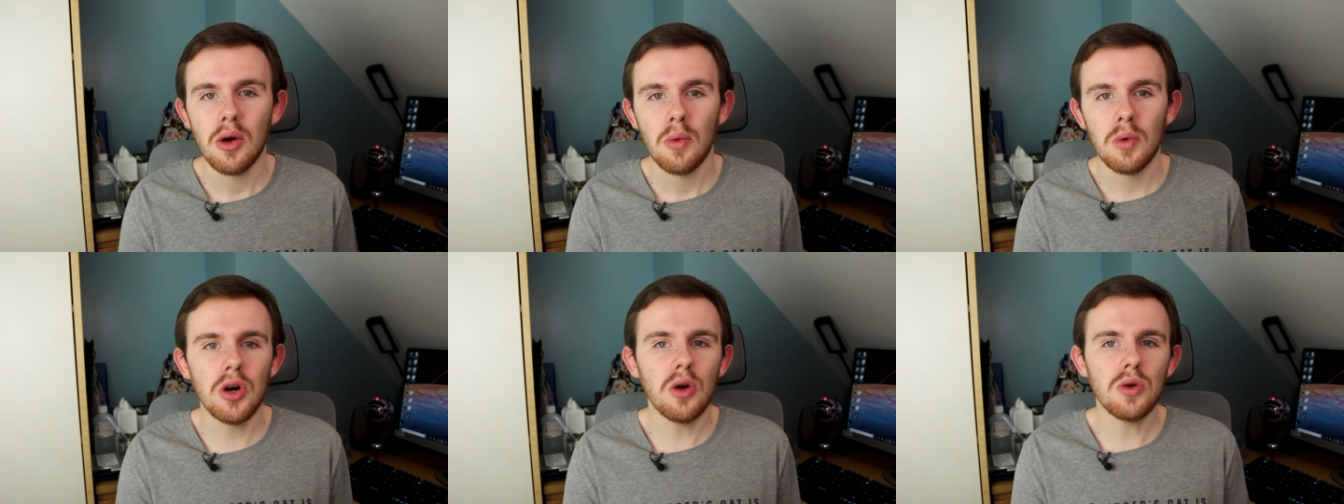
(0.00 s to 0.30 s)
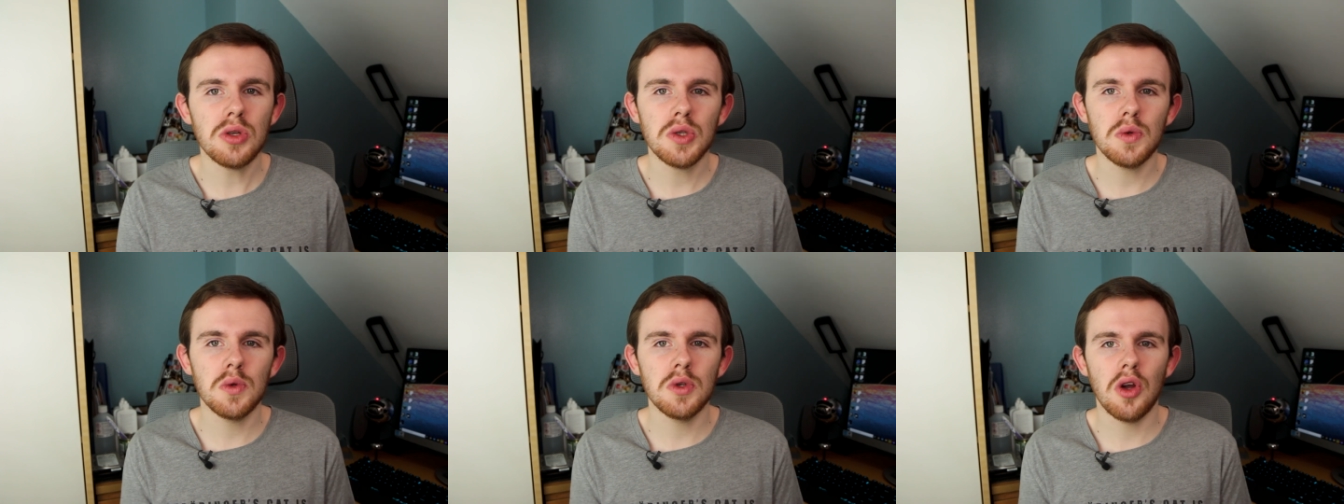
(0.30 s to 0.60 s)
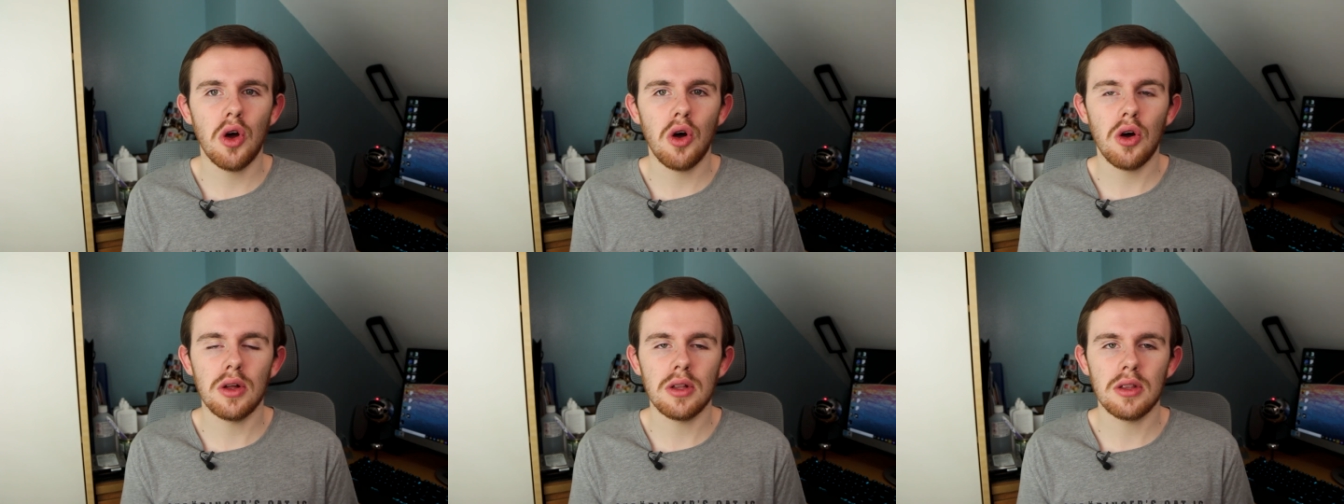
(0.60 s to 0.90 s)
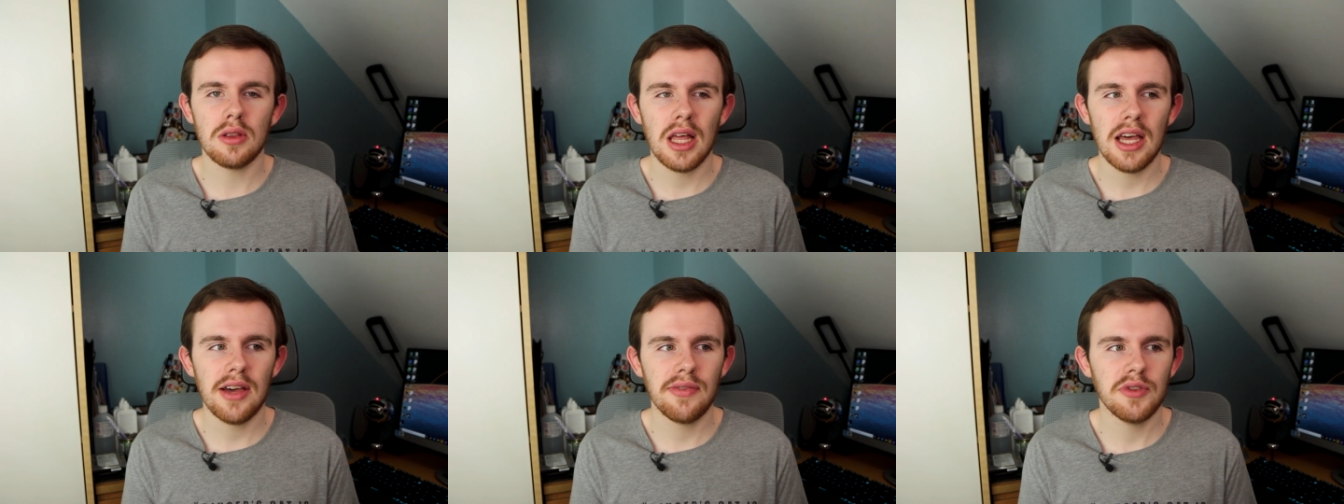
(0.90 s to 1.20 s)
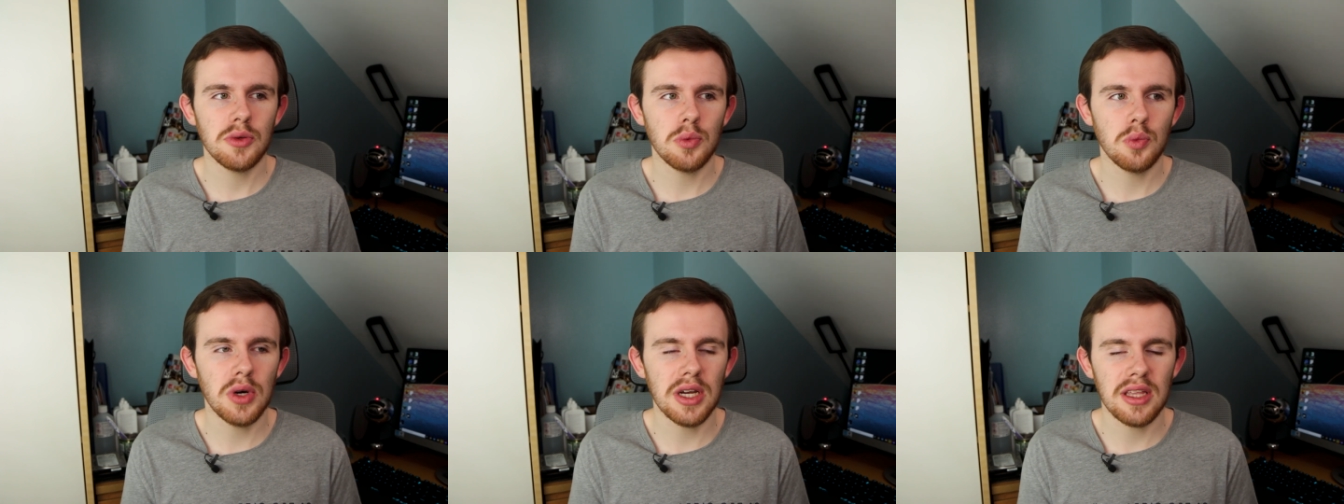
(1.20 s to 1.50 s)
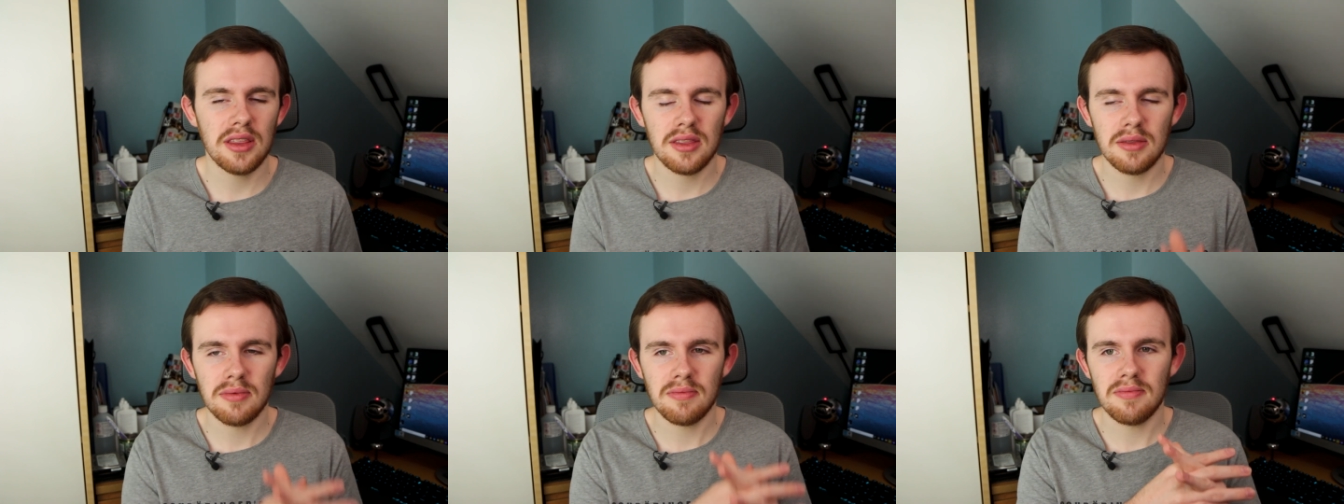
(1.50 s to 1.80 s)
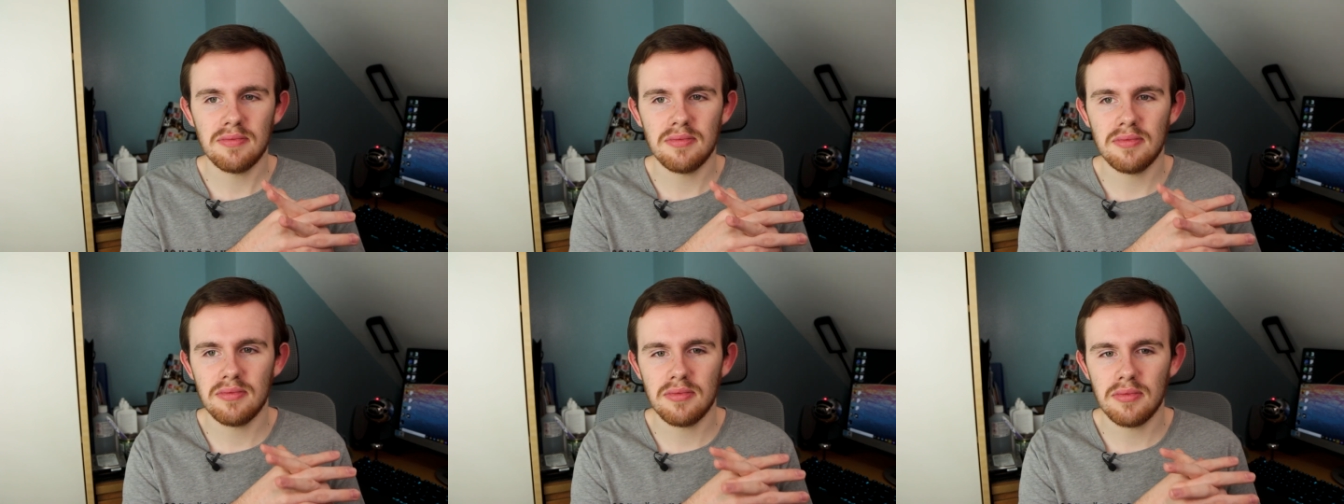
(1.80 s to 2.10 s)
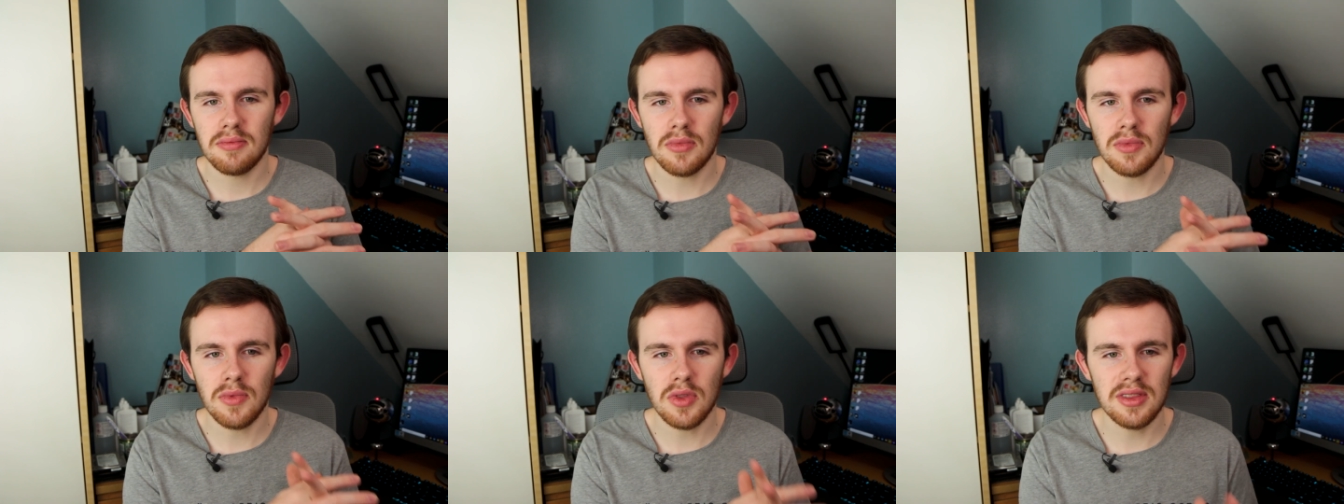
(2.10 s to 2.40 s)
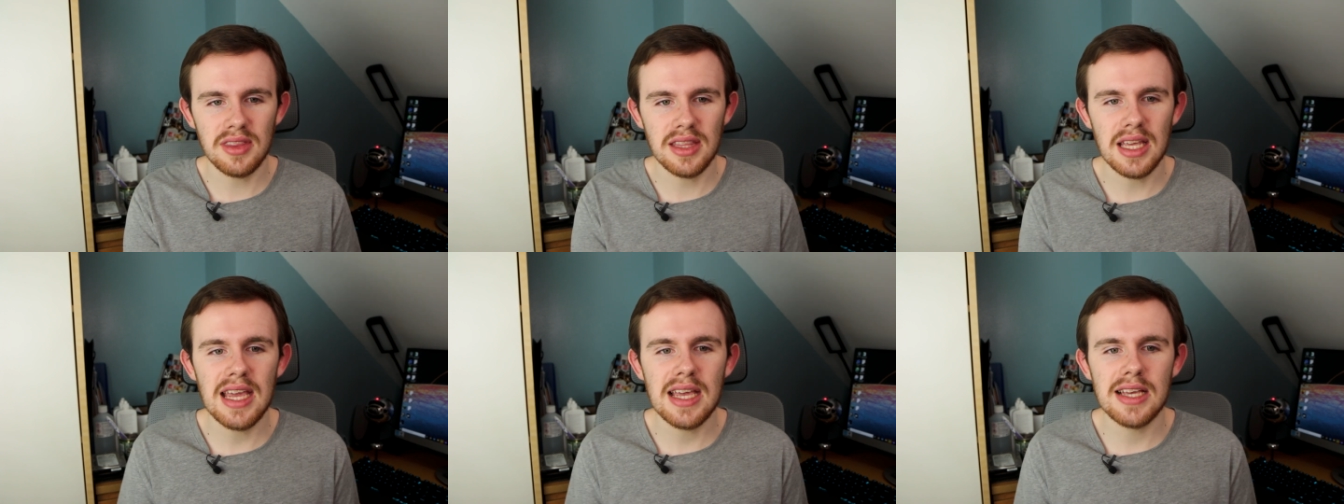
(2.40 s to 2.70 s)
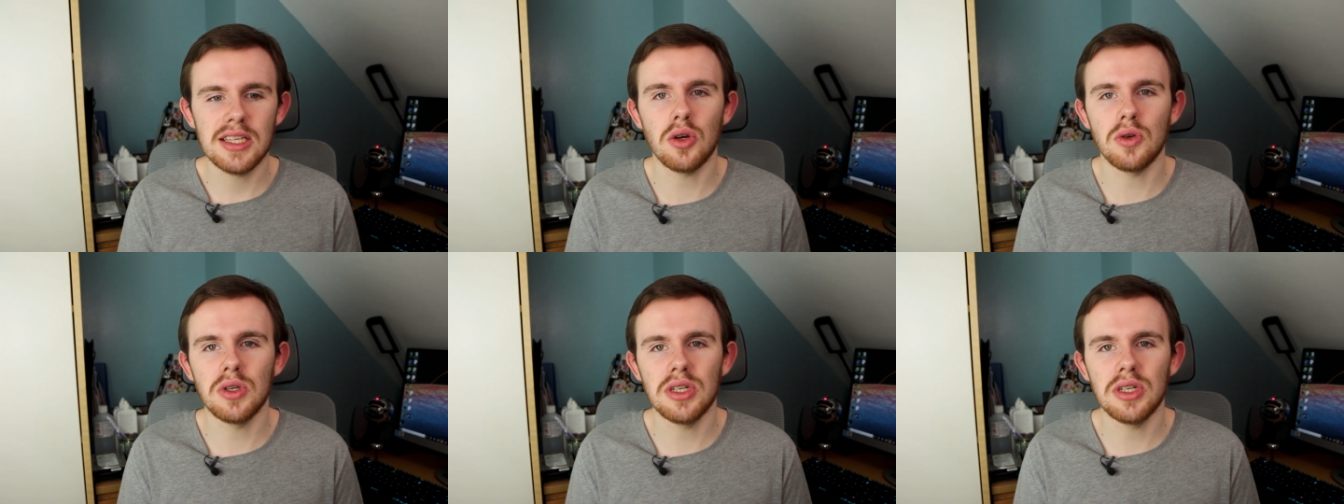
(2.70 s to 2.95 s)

We're also not left with days